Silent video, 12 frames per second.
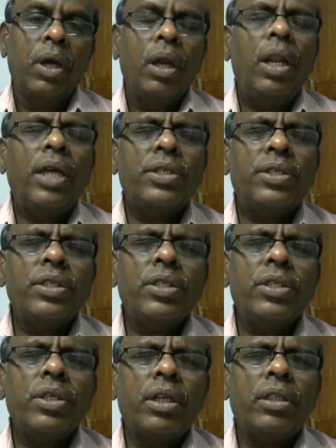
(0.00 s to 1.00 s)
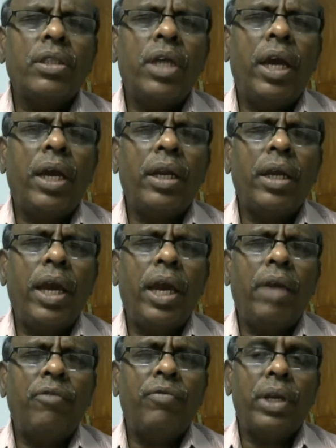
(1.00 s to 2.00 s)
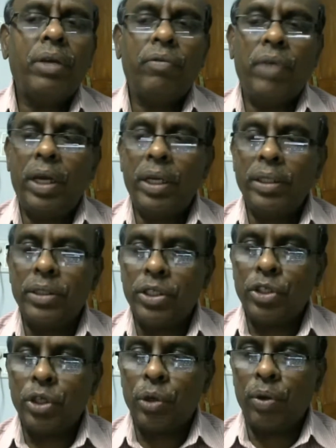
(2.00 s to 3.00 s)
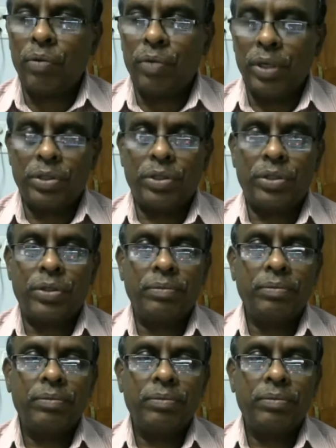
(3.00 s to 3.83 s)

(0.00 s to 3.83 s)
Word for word: Lessons are there everywhere in this universe.